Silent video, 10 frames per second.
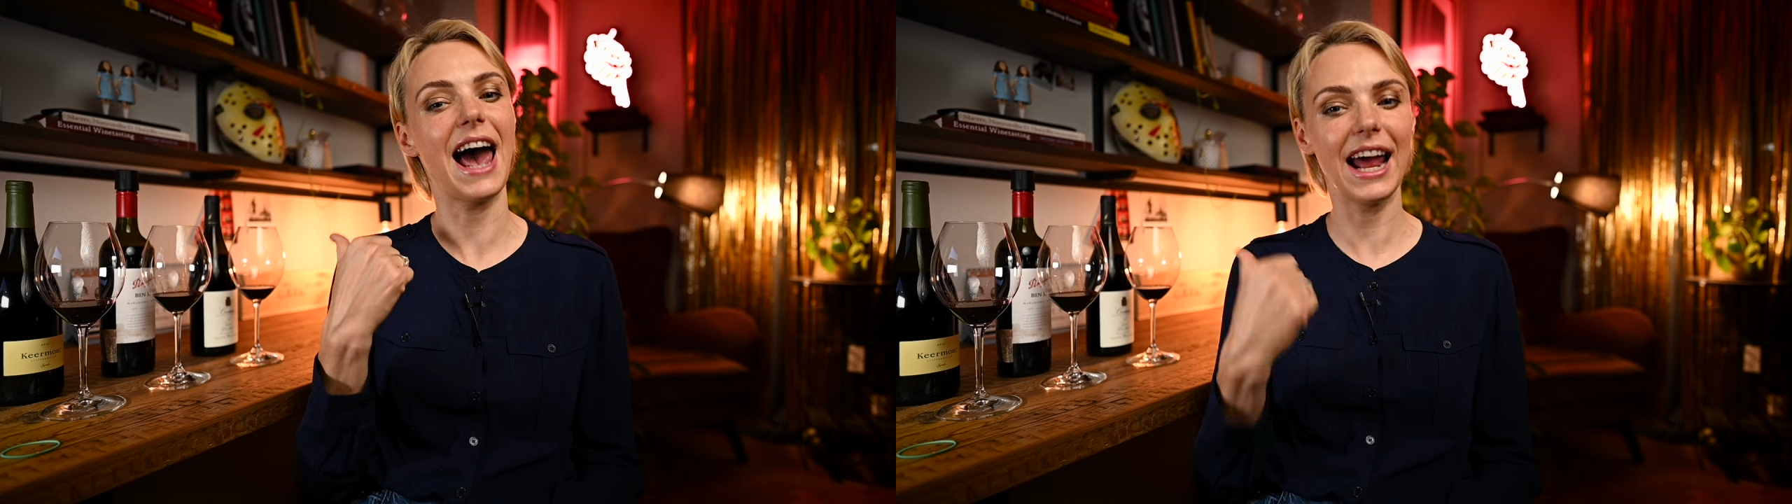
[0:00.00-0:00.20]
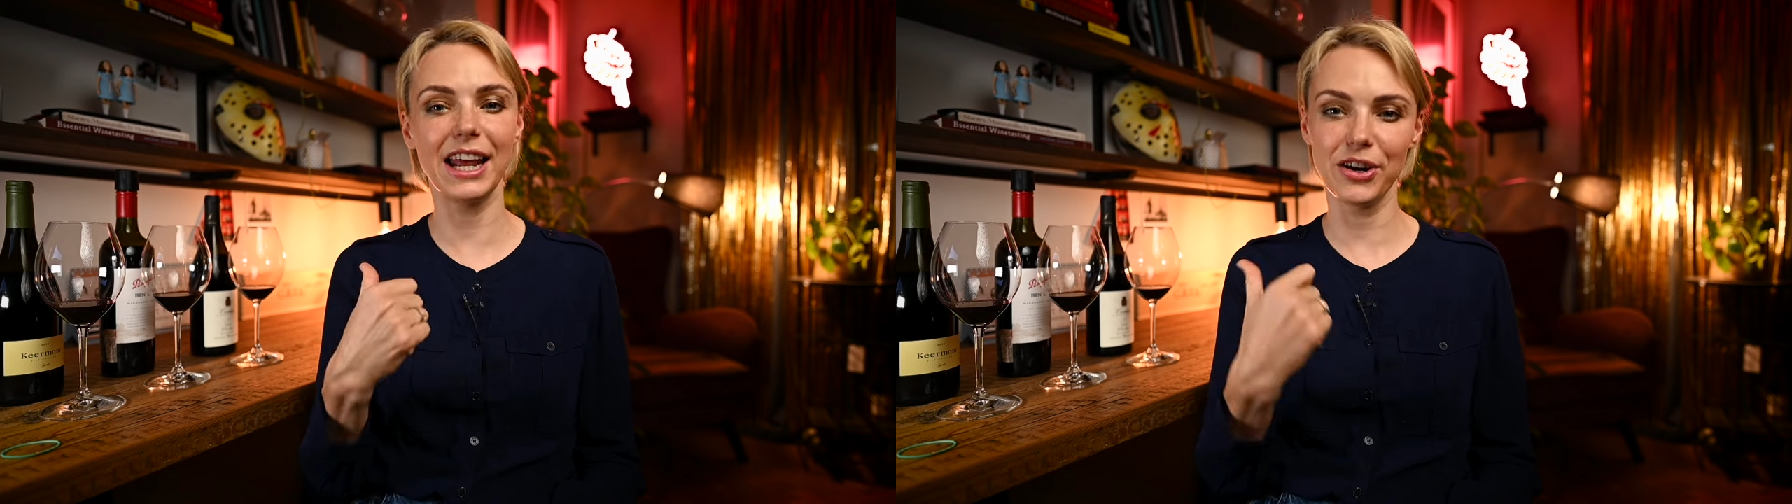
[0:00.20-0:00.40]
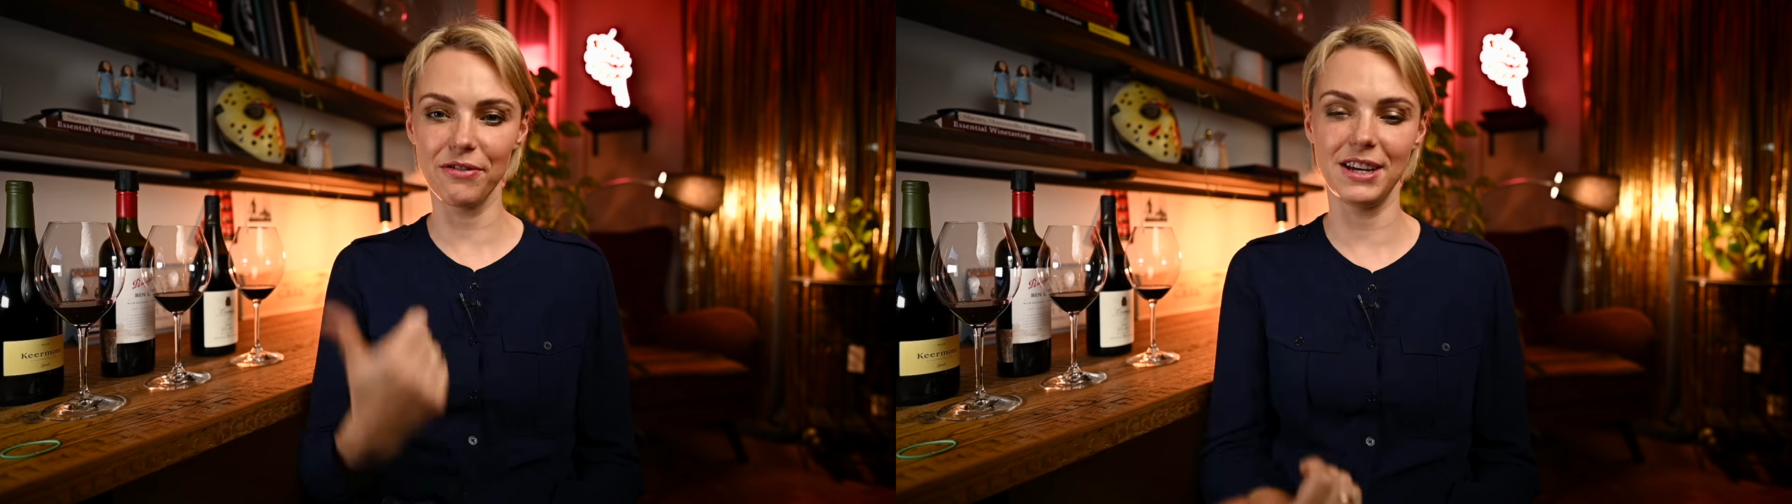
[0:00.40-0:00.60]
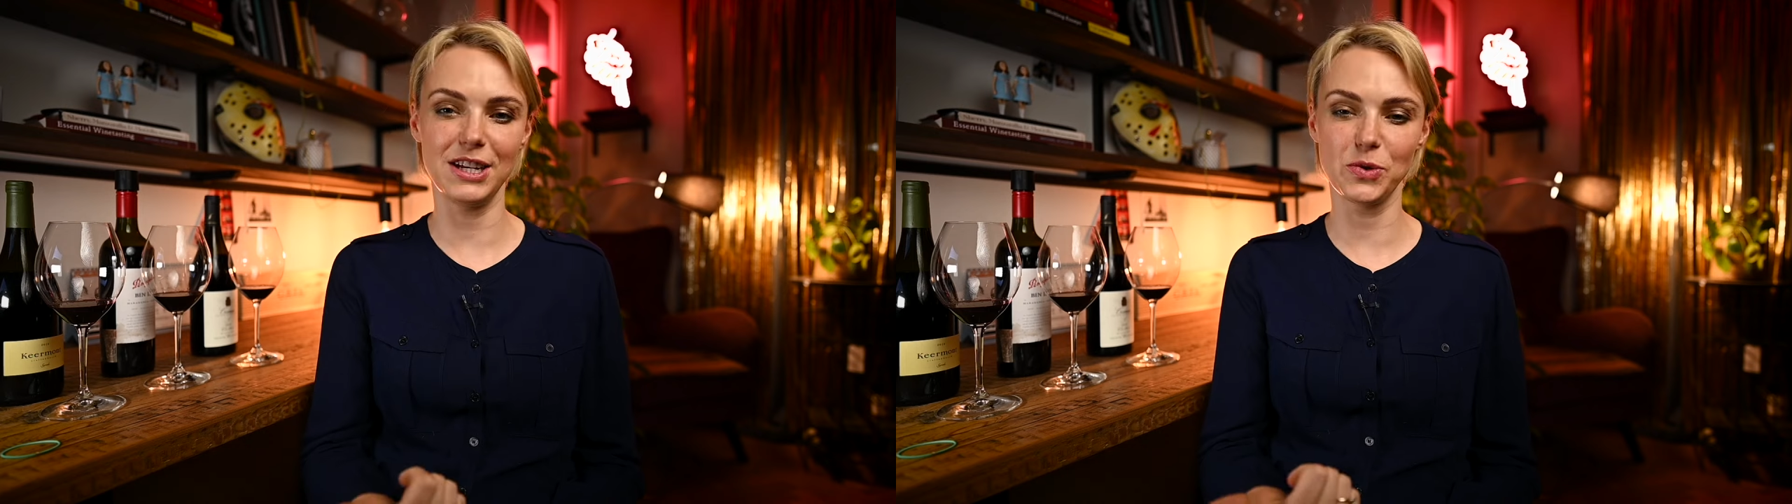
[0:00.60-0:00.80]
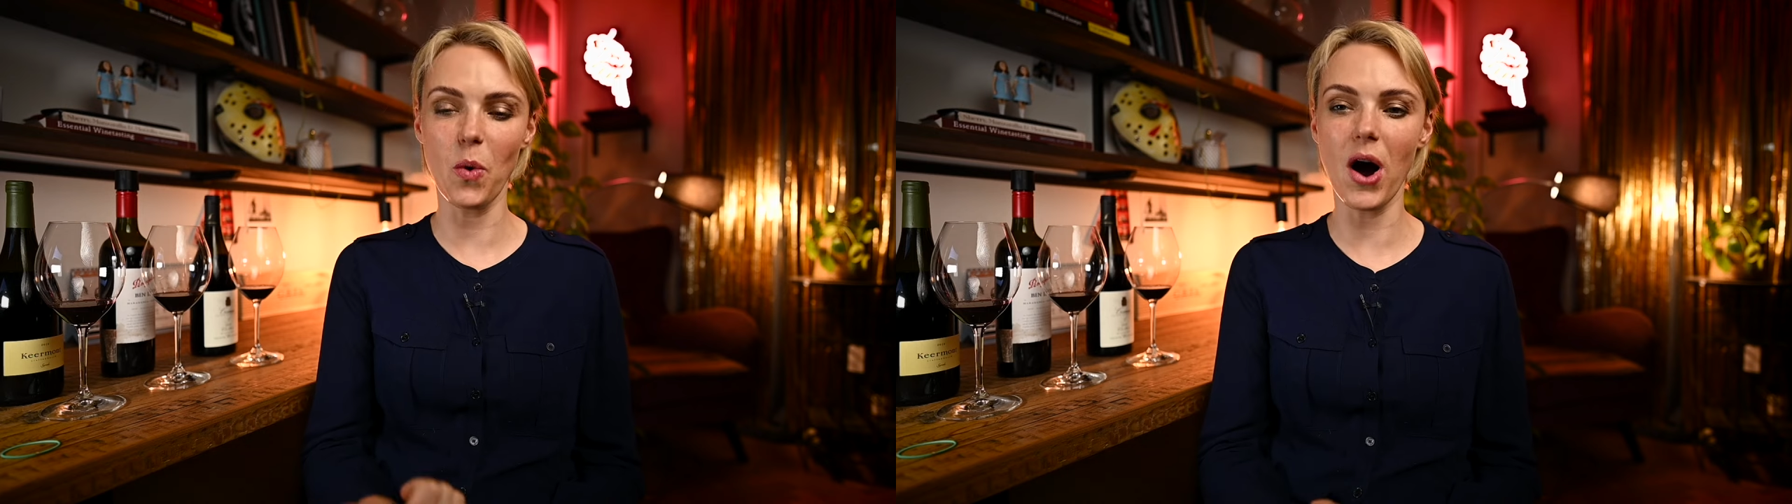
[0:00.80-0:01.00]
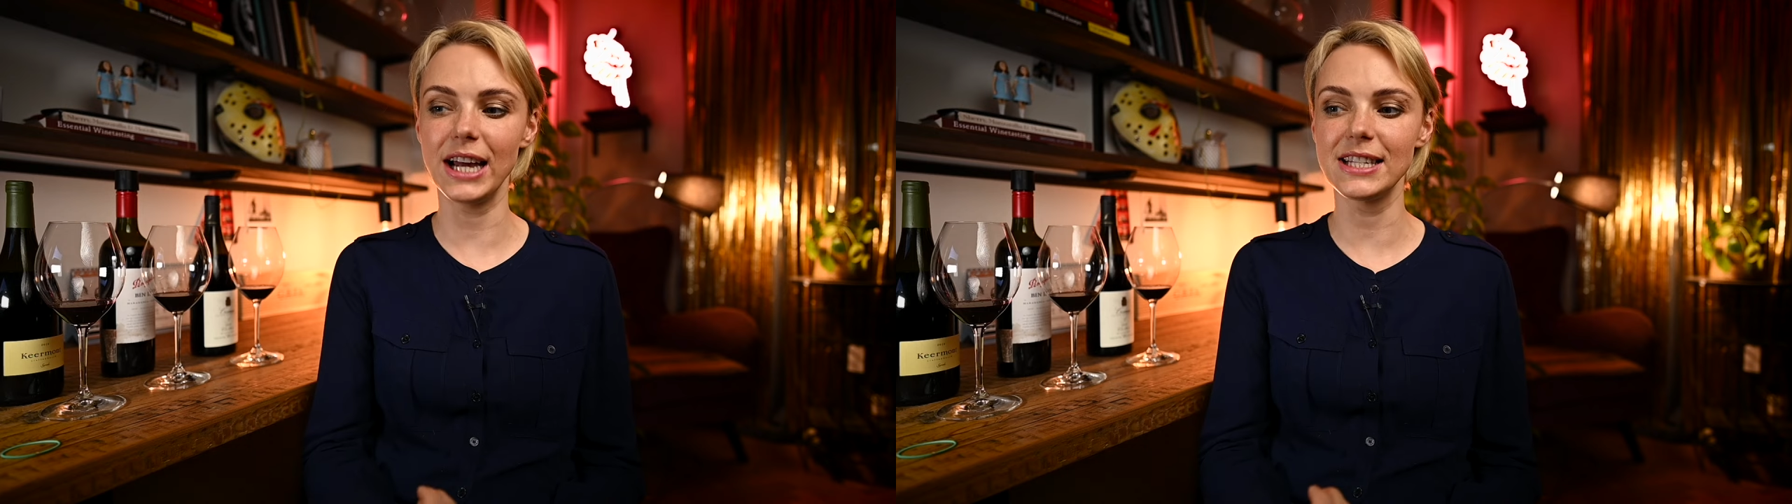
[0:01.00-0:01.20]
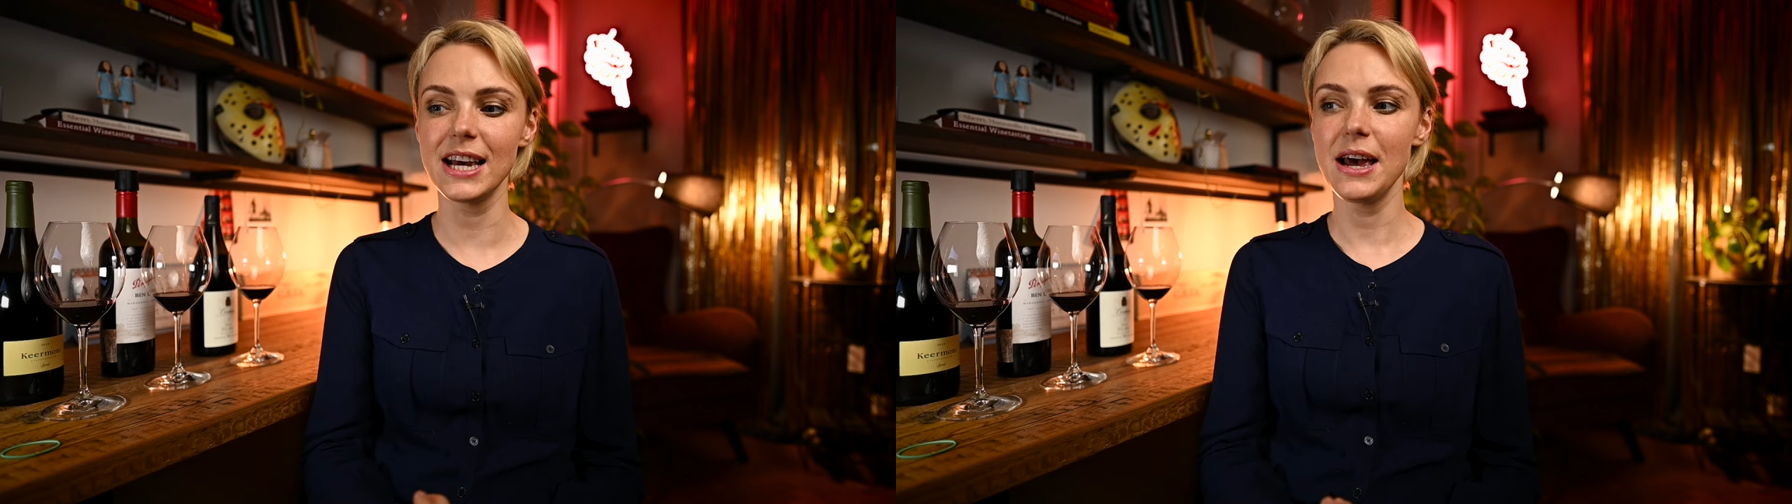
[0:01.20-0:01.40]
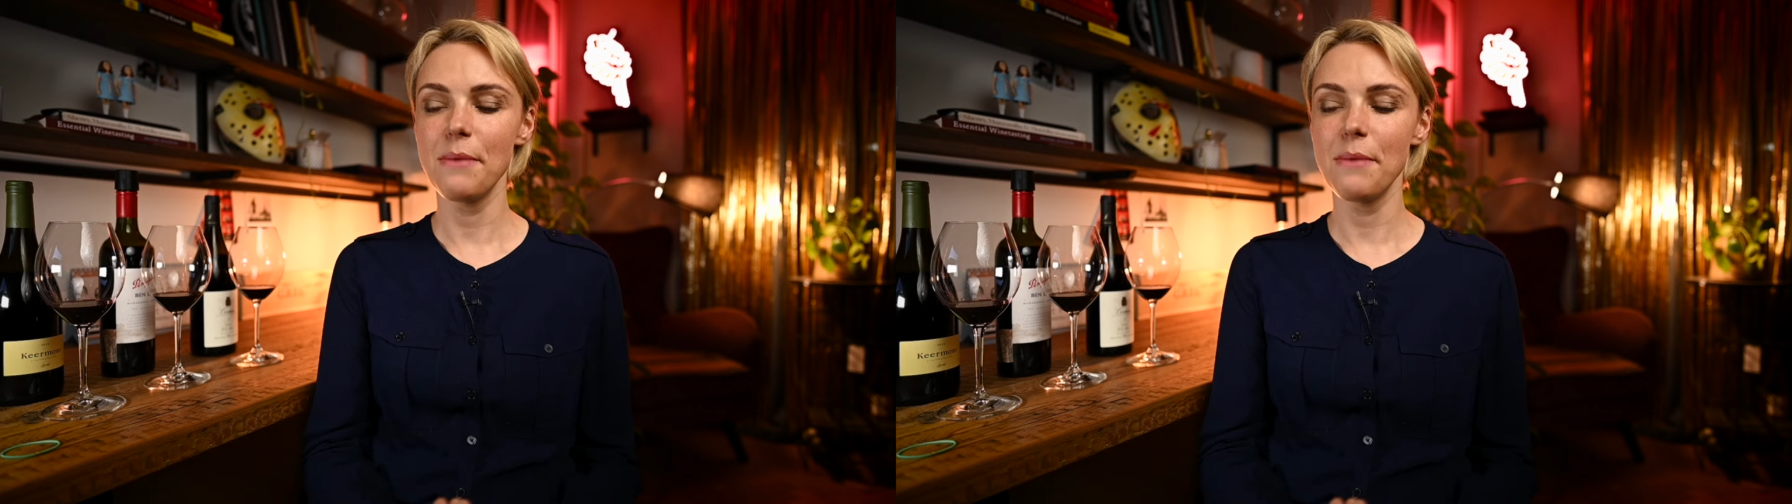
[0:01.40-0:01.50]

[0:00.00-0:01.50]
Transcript: any of these wines